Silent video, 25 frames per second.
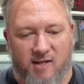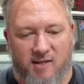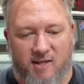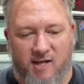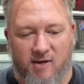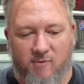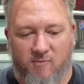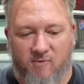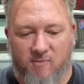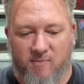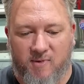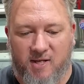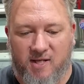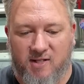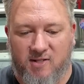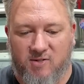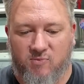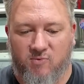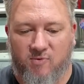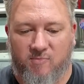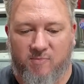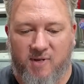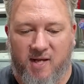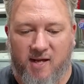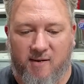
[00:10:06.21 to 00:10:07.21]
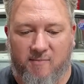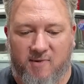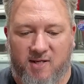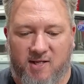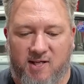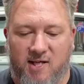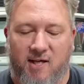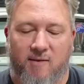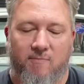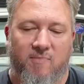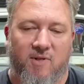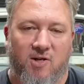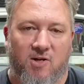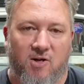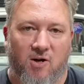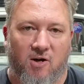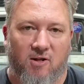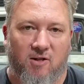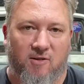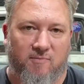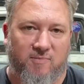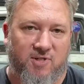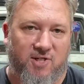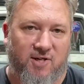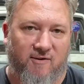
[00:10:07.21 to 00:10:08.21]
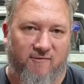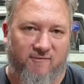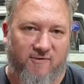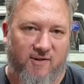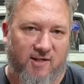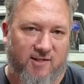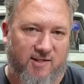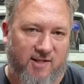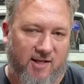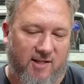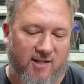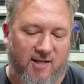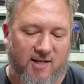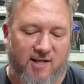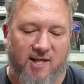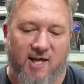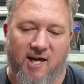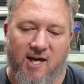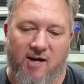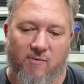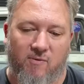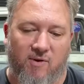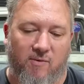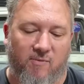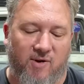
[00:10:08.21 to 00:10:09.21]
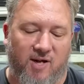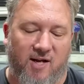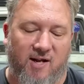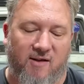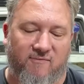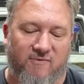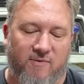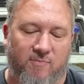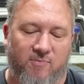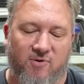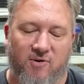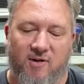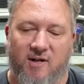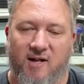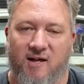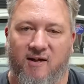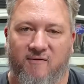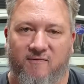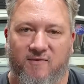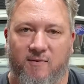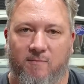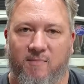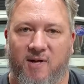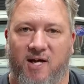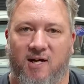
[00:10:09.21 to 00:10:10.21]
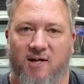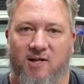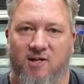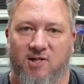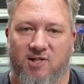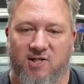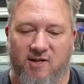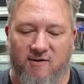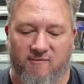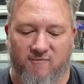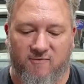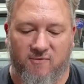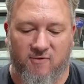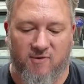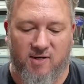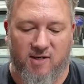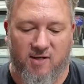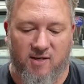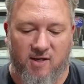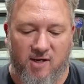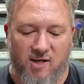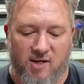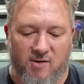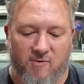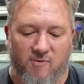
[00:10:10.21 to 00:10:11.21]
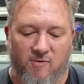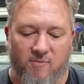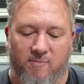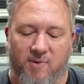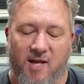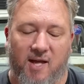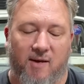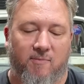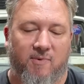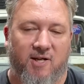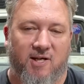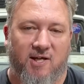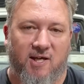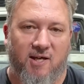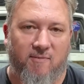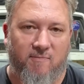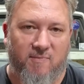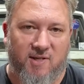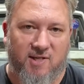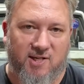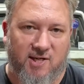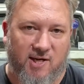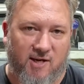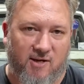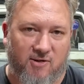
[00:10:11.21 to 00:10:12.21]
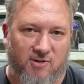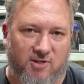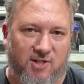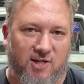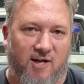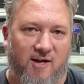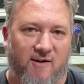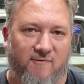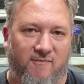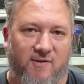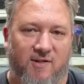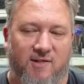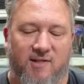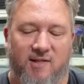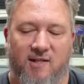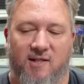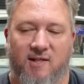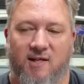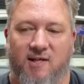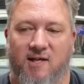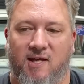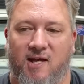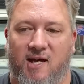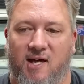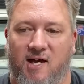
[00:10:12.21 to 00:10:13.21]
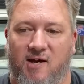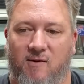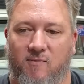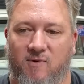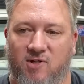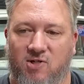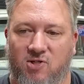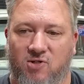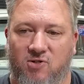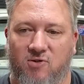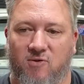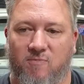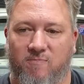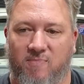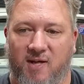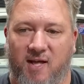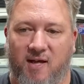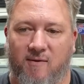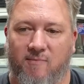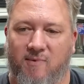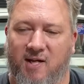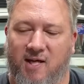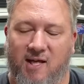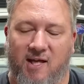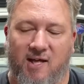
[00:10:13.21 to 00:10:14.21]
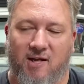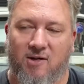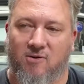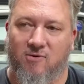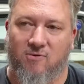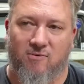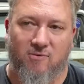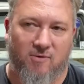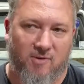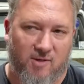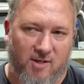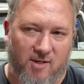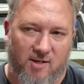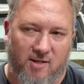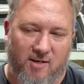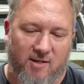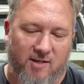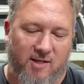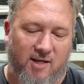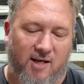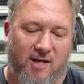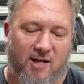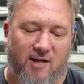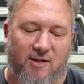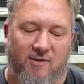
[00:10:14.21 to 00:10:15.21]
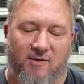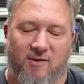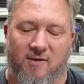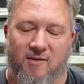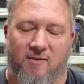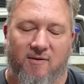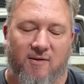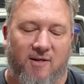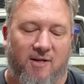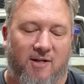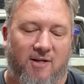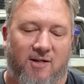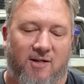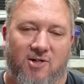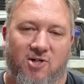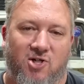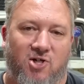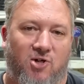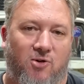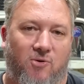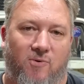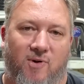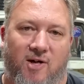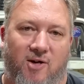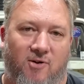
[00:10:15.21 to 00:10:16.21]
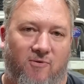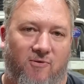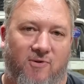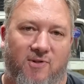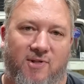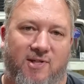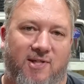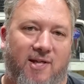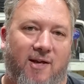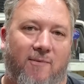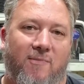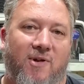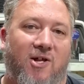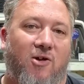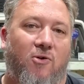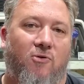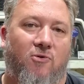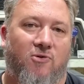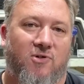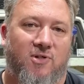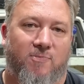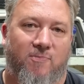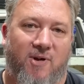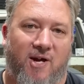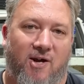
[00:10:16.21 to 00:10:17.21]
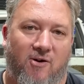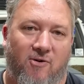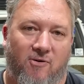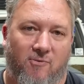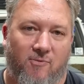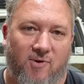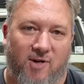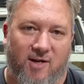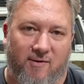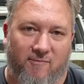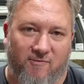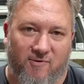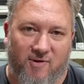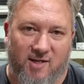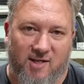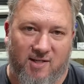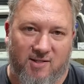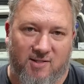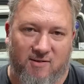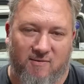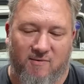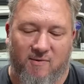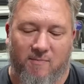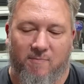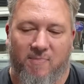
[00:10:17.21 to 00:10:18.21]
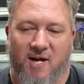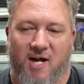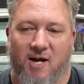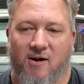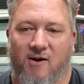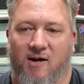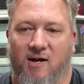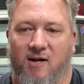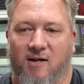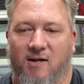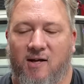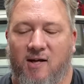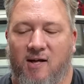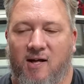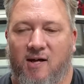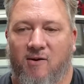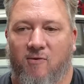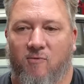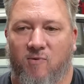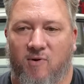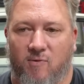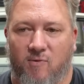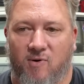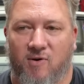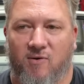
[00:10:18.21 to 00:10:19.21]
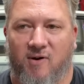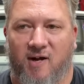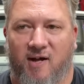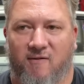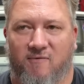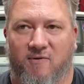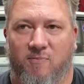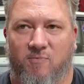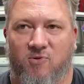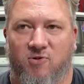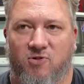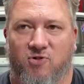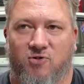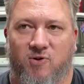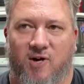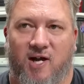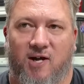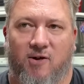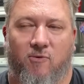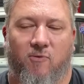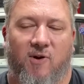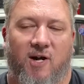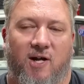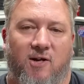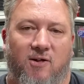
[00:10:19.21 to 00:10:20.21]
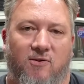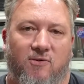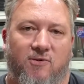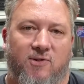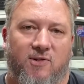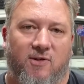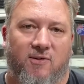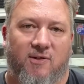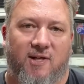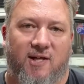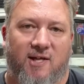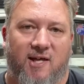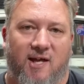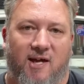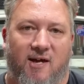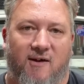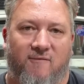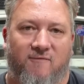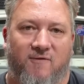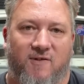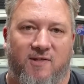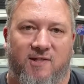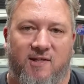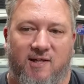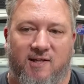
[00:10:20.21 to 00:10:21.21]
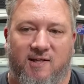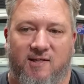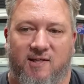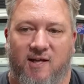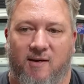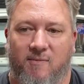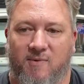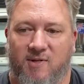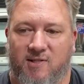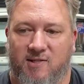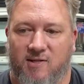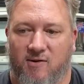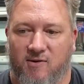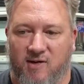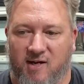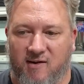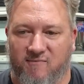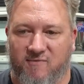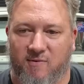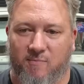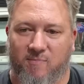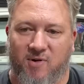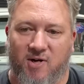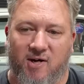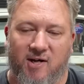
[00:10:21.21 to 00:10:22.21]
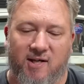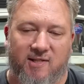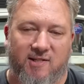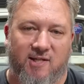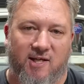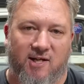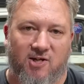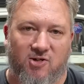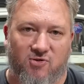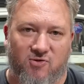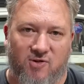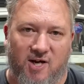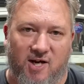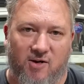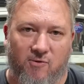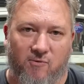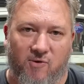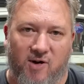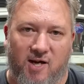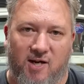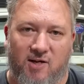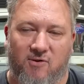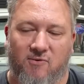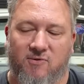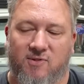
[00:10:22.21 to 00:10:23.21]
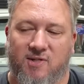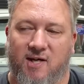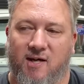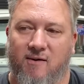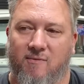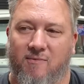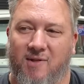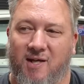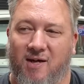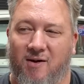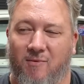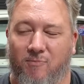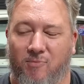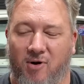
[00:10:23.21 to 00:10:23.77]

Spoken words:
That will means we'll be able to keep the column shift that's in the car. We won't have to put an aftermarket shifter in it. We'll be able to keep the tail shaft that's in the car, which should be able to handle, you know, the 270 horsepower or whatever it is of the Barra. We will have to put drag radials on the car for 6 summer, so I'm going to have to buy a set of drag radials over there.